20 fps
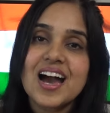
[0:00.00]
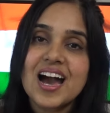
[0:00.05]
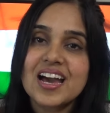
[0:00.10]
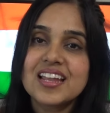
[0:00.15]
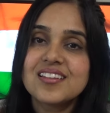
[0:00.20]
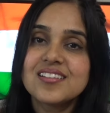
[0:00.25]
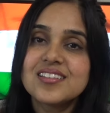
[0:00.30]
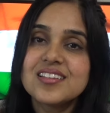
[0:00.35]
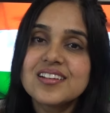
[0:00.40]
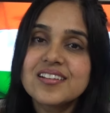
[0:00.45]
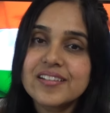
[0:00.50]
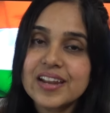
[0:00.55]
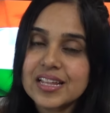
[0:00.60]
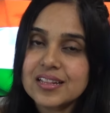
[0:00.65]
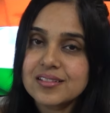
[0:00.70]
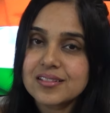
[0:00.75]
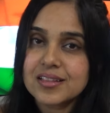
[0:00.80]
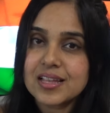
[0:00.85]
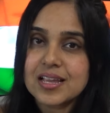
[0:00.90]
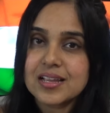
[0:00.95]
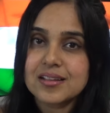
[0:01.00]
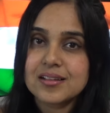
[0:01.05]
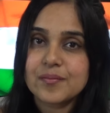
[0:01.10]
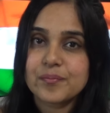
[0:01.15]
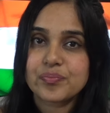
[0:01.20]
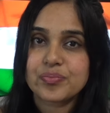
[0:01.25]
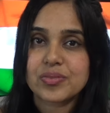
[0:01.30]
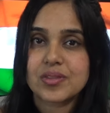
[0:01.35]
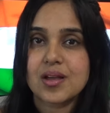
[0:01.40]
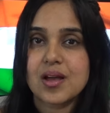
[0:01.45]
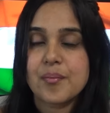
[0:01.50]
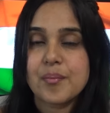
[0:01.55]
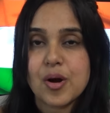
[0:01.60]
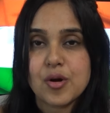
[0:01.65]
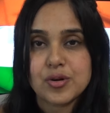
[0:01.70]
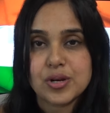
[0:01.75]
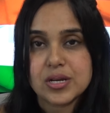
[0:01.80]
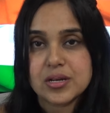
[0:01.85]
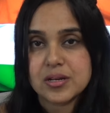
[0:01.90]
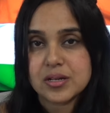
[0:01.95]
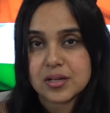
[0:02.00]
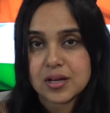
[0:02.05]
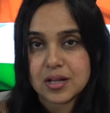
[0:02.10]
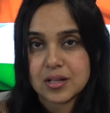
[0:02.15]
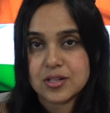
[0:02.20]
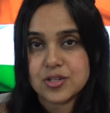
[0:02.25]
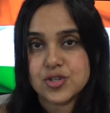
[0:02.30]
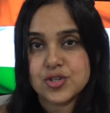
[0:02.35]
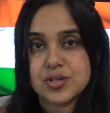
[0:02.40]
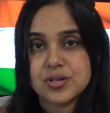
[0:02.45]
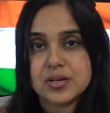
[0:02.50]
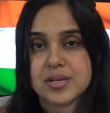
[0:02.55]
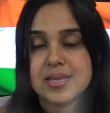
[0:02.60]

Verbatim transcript: Another great thing about Indian culture